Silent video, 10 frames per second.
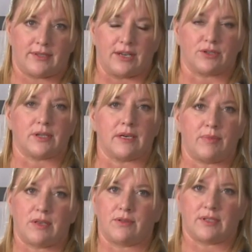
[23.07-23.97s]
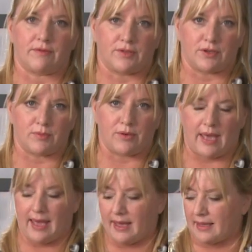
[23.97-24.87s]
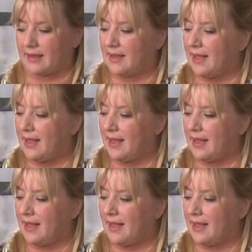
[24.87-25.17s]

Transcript: that you're going to be using for your bouquet.